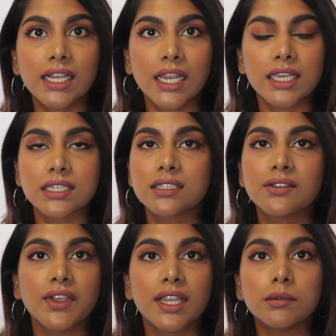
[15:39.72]
Clicks, it's
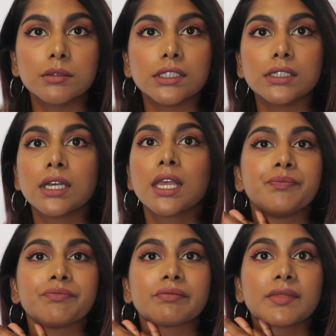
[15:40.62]
available.
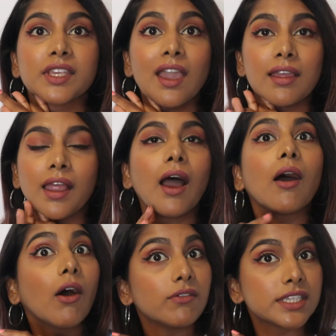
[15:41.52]
Yeah,
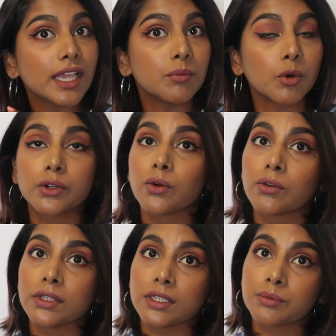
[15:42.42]
obviously I bought
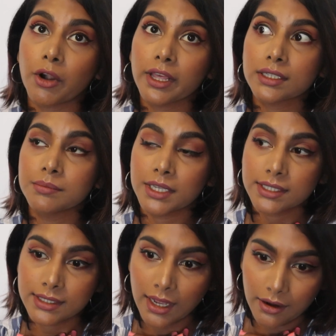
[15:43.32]
all these products
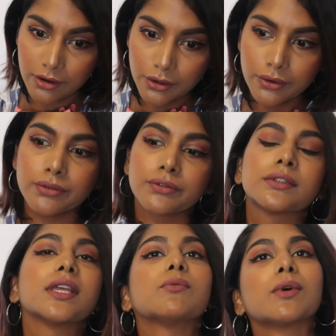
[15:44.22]
myself.
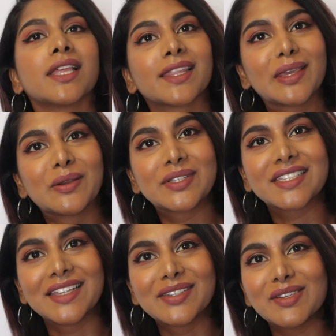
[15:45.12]
Nothing was
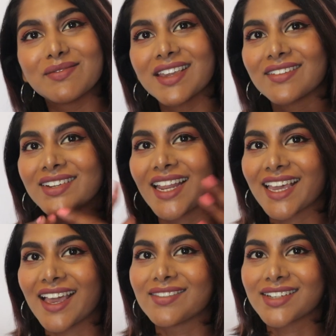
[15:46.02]
sent to me. I feel
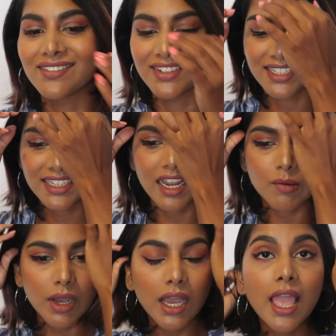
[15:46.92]
like I have to have a
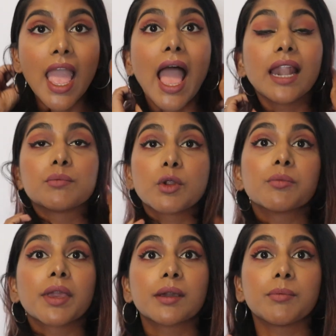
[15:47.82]
disclaimer, and I'm not a
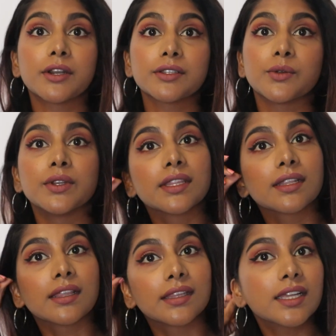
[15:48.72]
makeup artist or anything
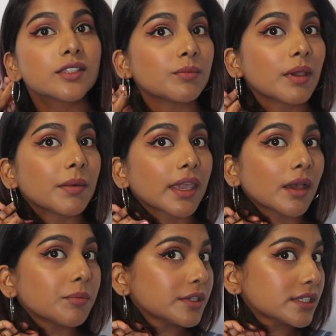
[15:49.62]
like that, so my
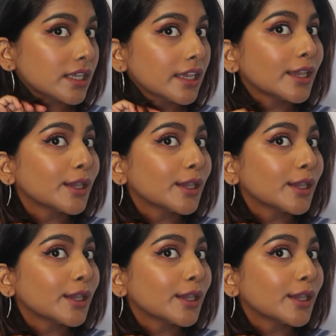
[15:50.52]
makeup is,